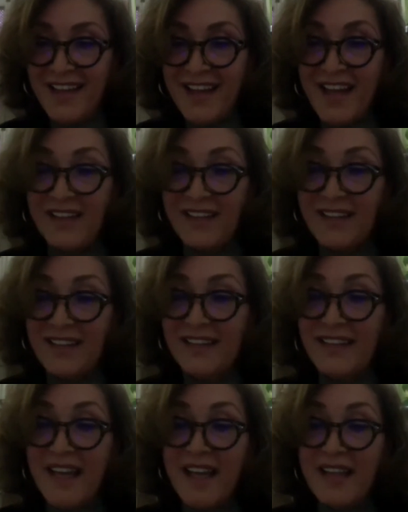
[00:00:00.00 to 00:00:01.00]
that
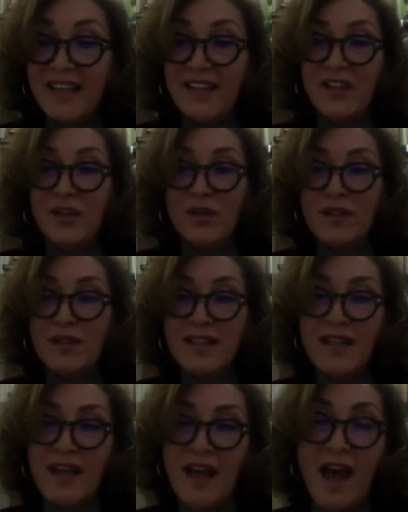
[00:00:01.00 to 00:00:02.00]
10
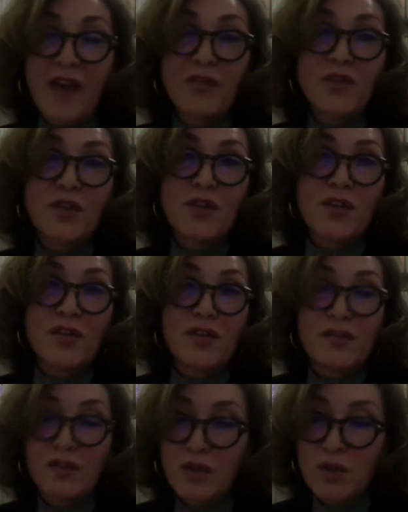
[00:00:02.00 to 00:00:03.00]
years after the
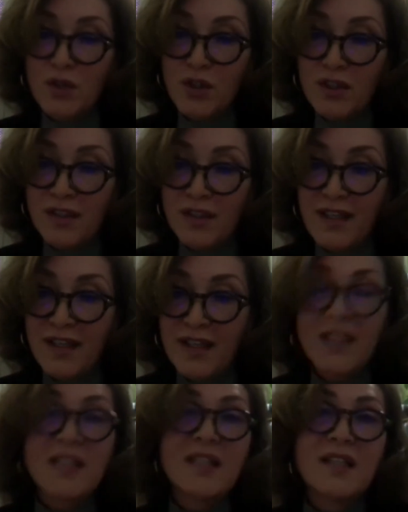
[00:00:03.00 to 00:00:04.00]
revolution,
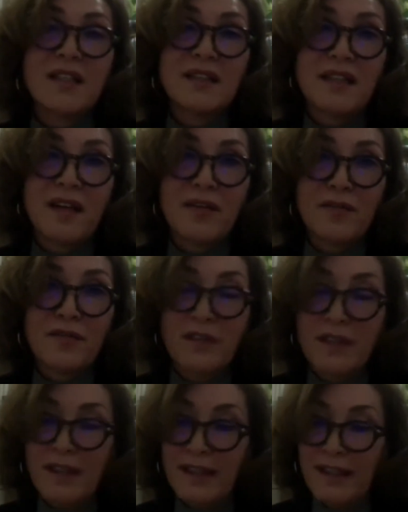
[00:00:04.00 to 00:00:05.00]
this is not enough.
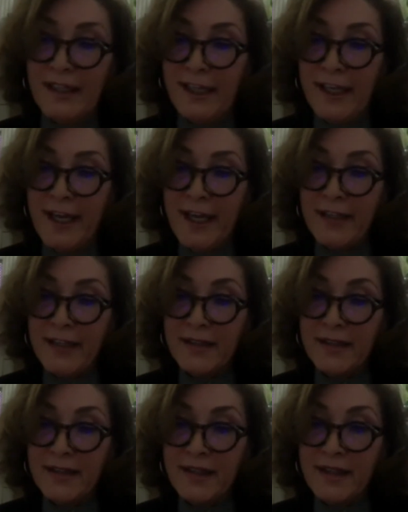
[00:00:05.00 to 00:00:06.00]

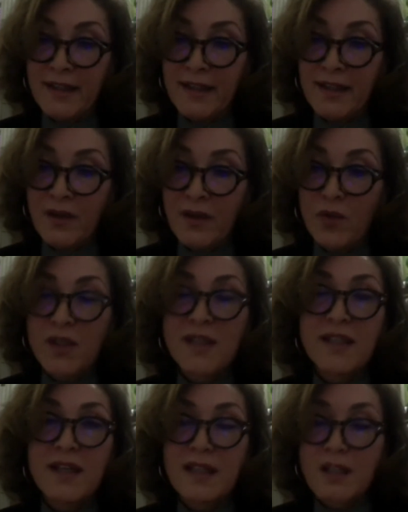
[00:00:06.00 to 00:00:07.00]
And we're
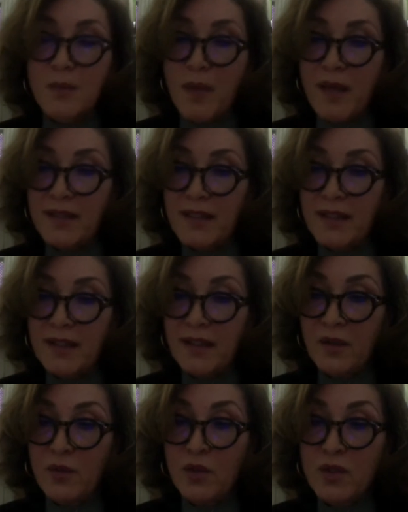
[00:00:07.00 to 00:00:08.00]
still
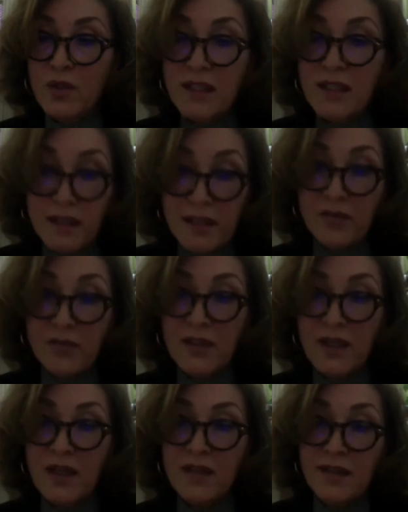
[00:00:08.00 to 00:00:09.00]
expecting more
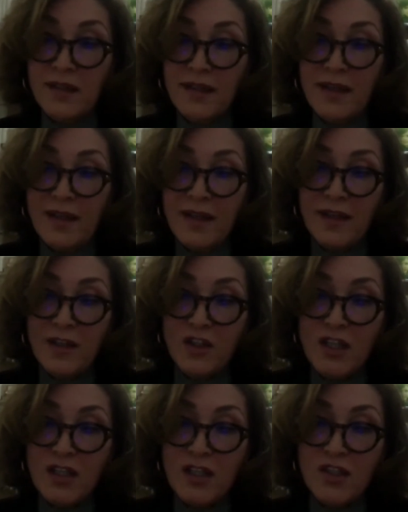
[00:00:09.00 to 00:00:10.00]
significant
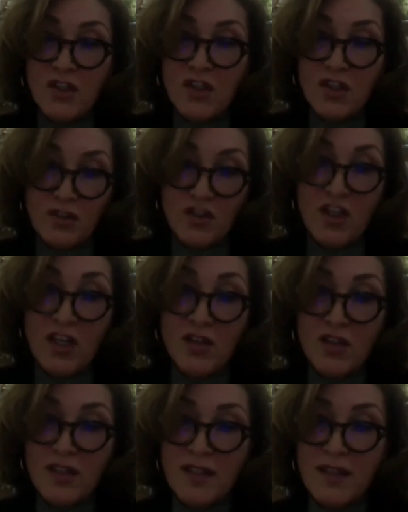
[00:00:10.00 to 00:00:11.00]

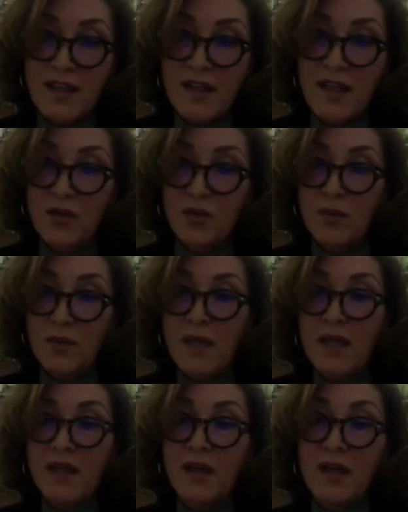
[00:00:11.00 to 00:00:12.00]
changes that would
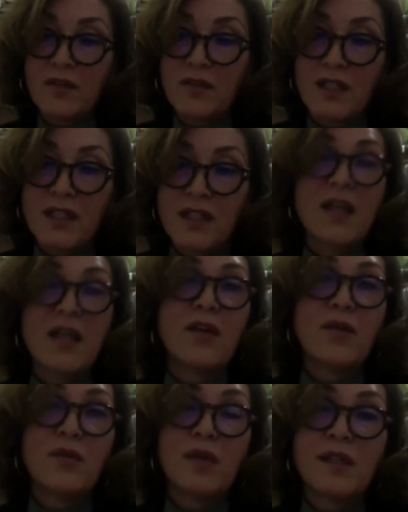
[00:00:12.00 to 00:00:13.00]
make Tunisia
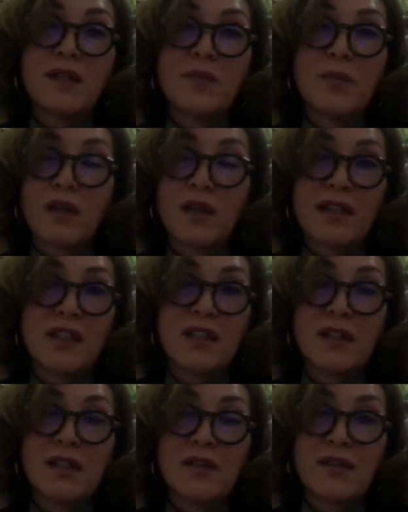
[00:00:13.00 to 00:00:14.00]
a real
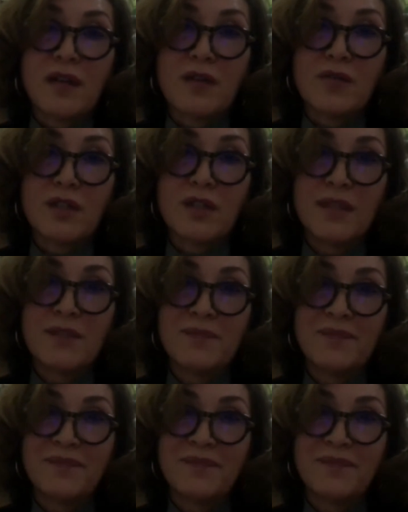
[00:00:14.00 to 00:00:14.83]
democratic country.